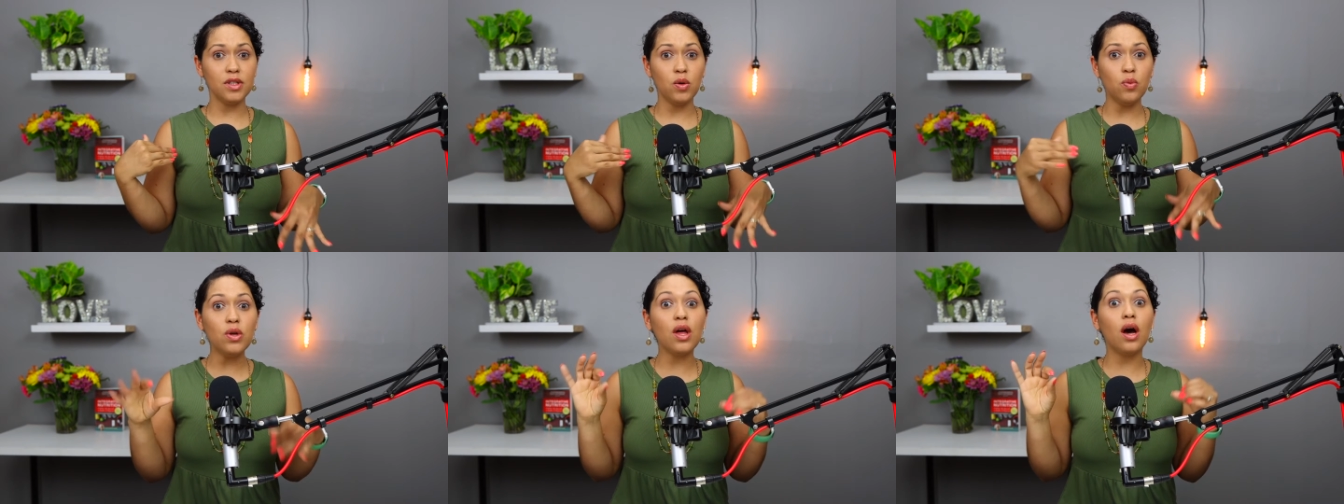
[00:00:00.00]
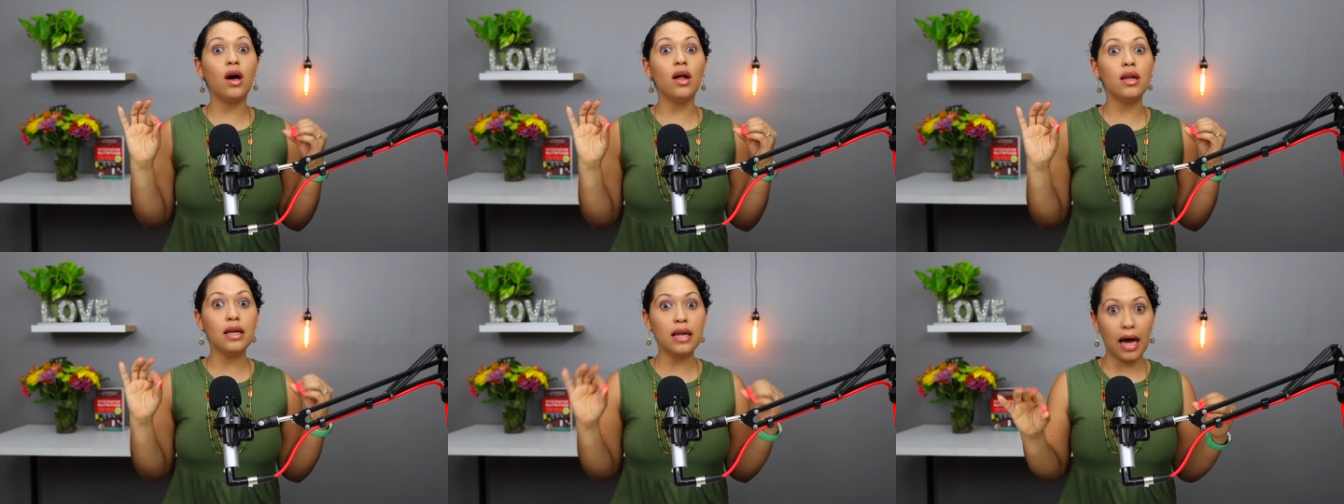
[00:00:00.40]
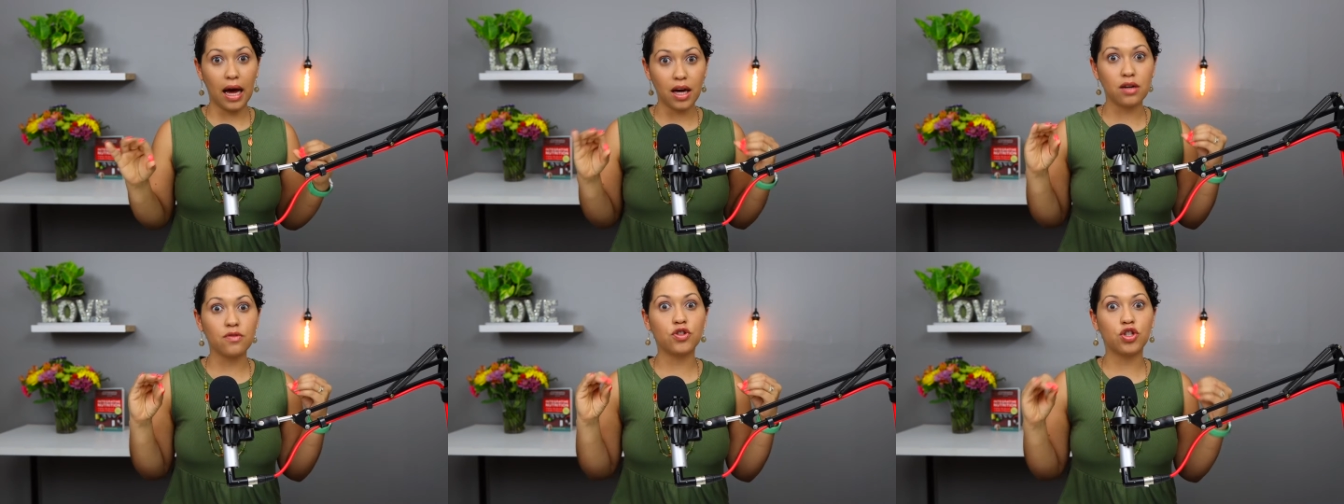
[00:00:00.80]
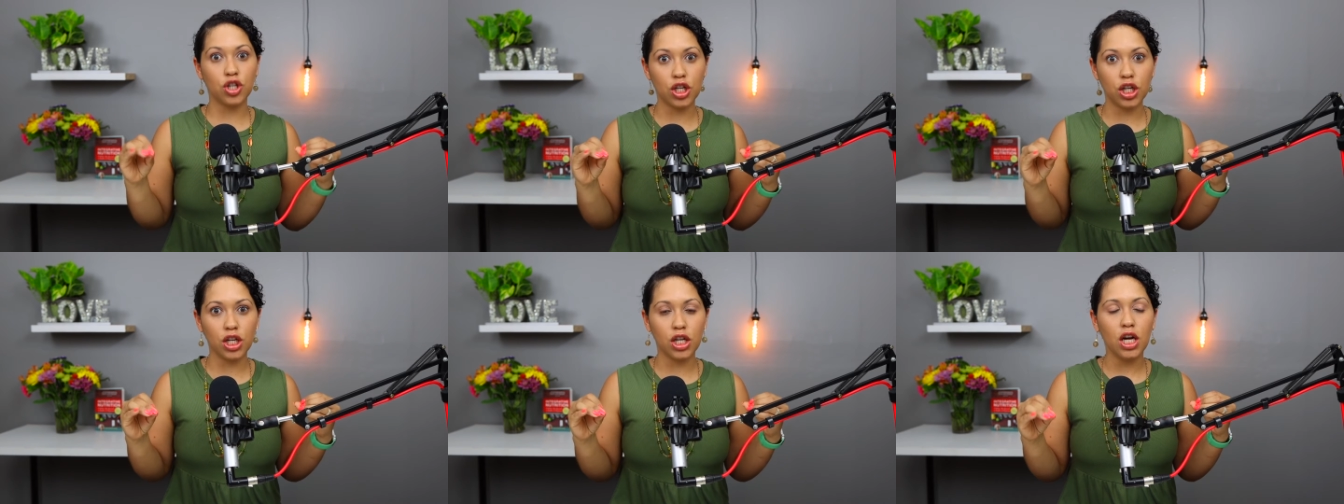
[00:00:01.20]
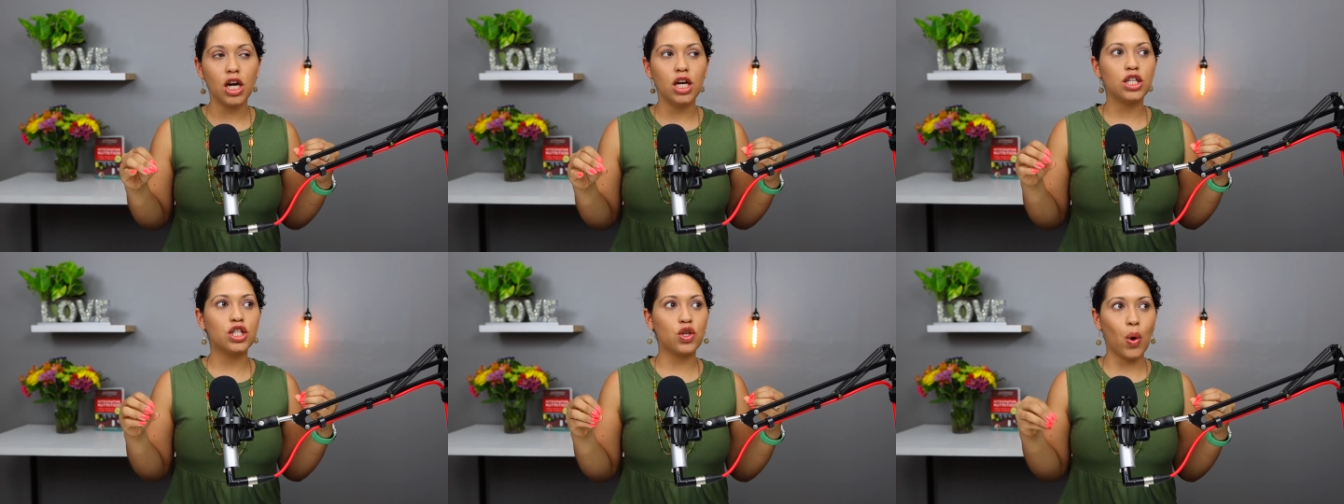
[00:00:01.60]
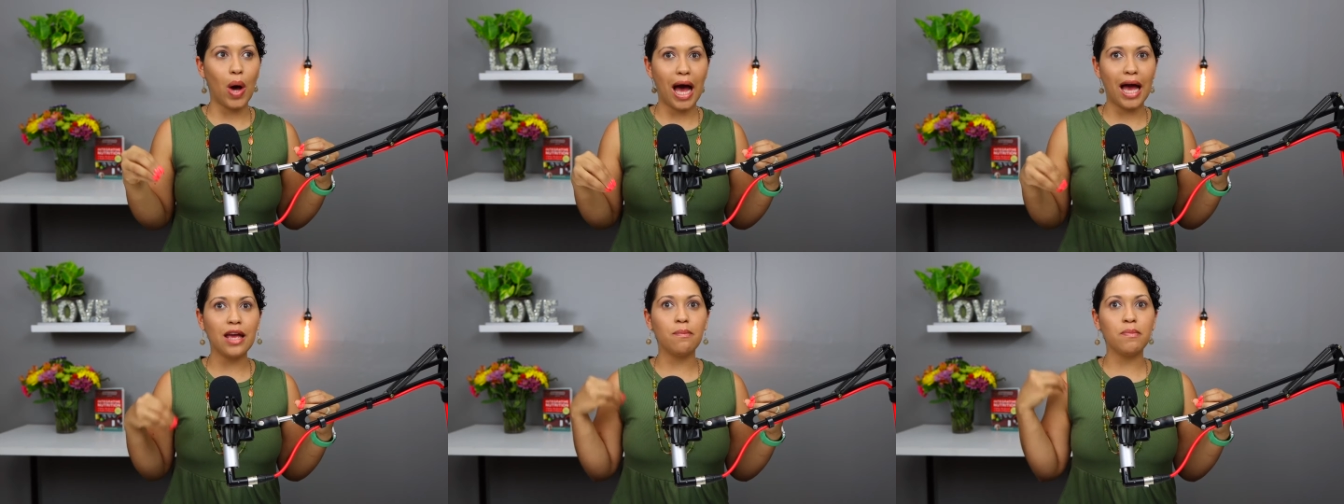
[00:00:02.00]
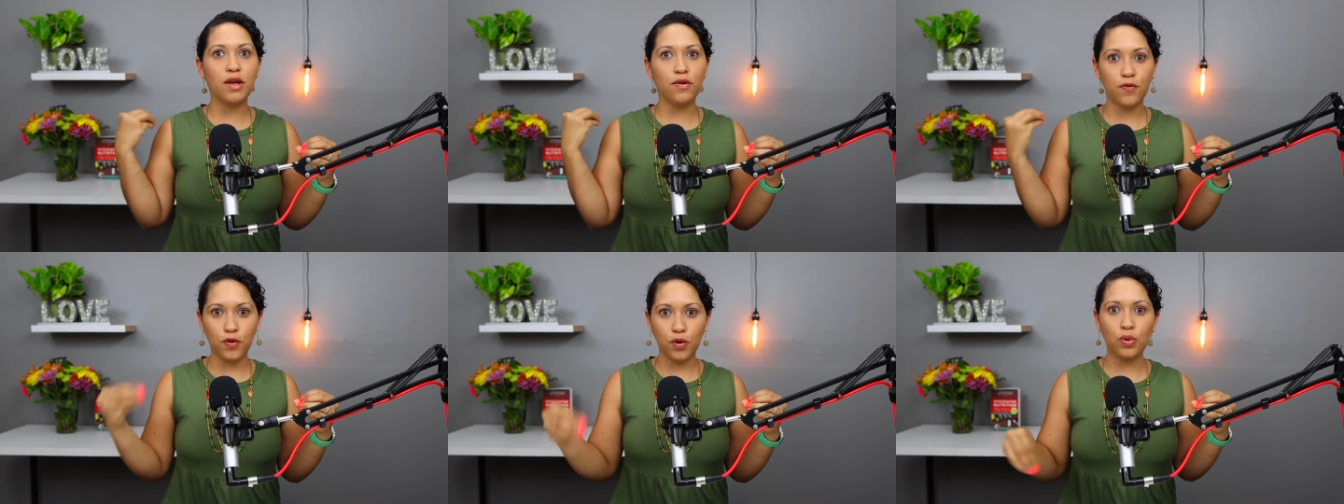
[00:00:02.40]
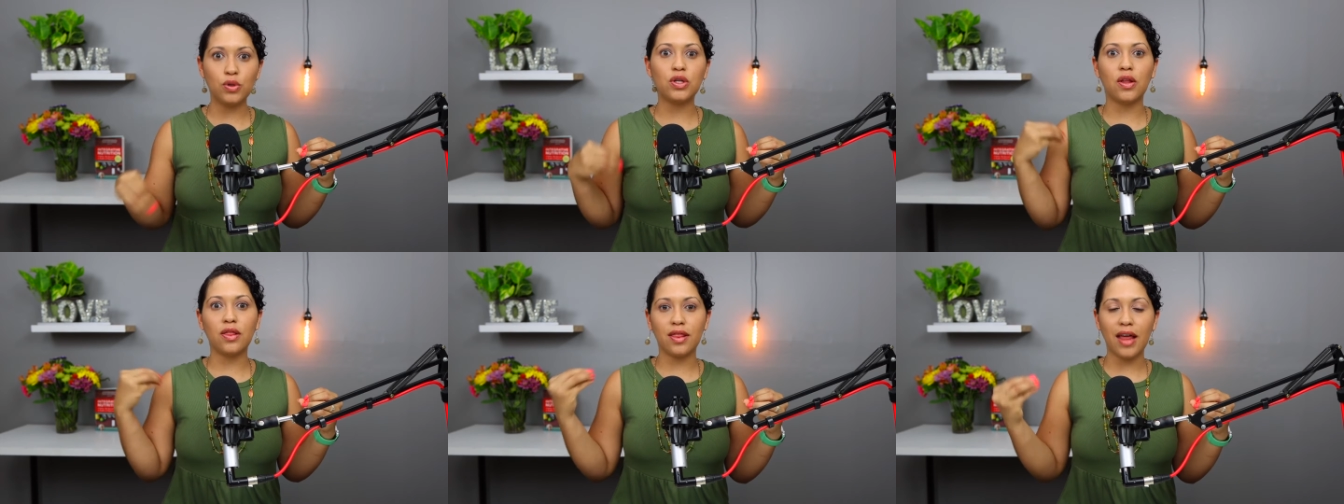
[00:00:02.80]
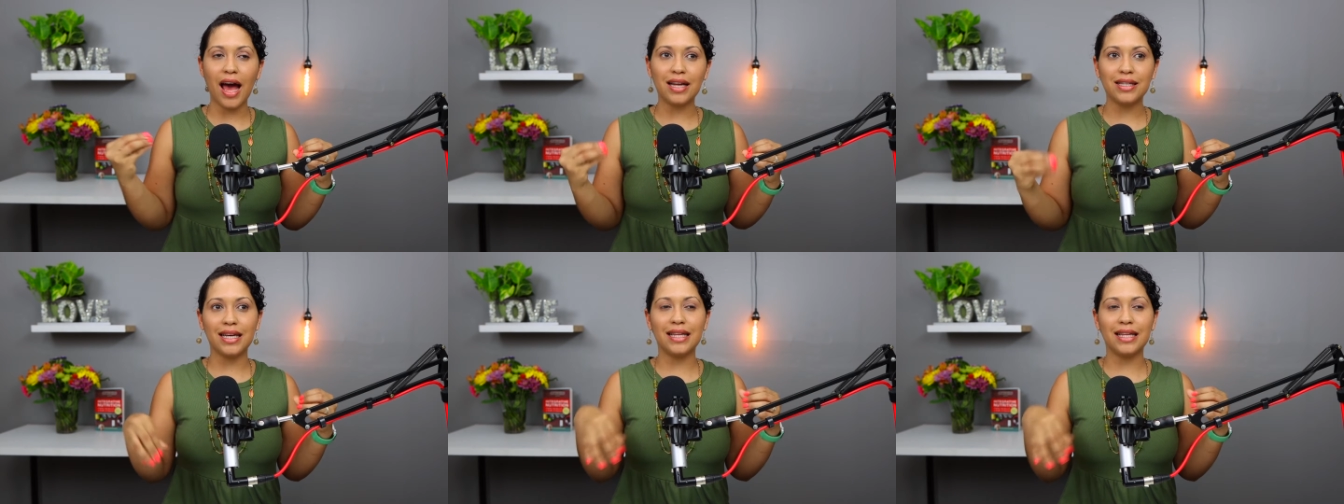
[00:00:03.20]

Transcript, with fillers: with a lot of sugar. So I am being fueled on that,